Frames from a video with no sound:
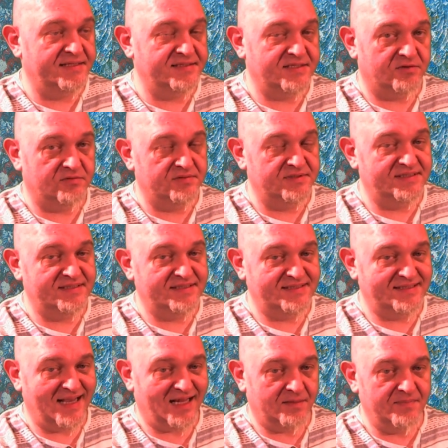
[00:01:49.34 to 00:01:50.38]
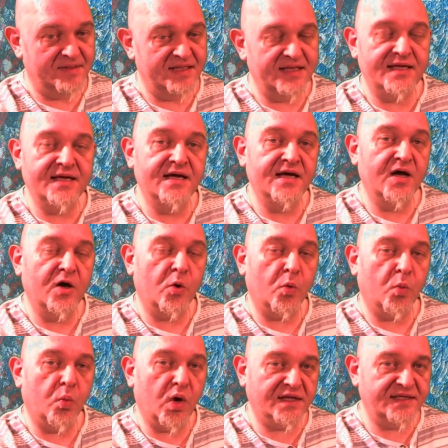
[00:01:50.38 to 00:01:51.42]
So tell me,
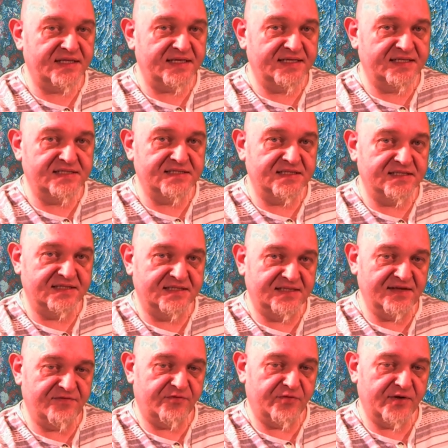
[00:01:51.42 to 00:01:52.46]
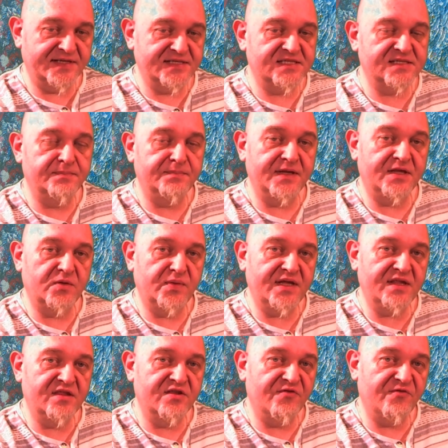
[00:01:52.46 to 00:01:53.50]
what is the difference
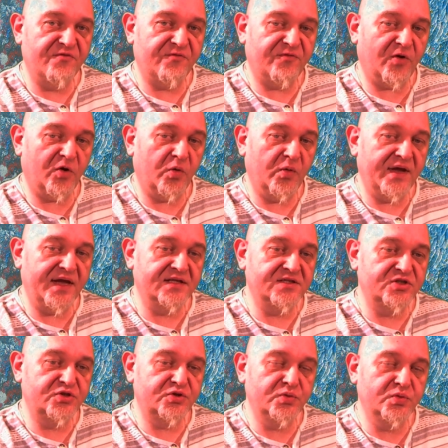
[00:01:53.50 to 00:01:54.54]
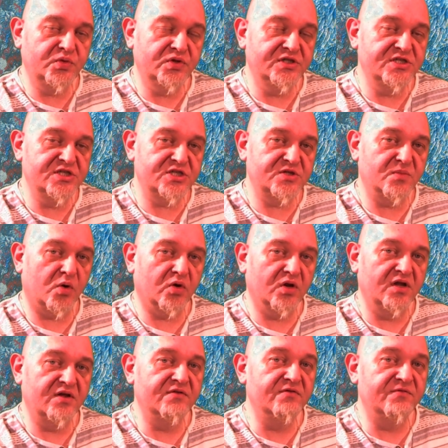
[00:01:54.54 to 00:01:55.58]
between the following two small
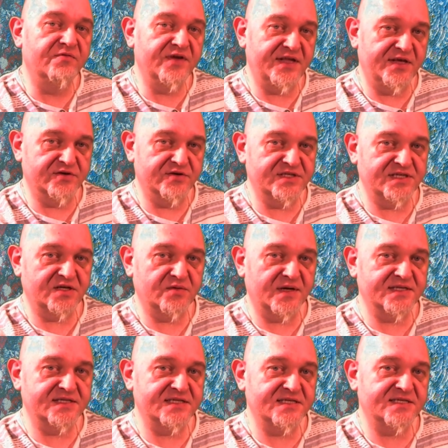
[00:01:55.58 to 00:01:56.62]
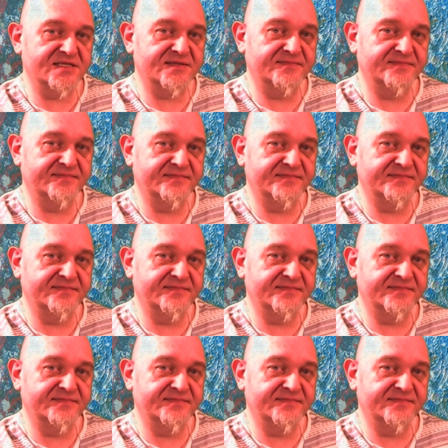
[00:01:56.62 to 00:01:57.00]
video sequences?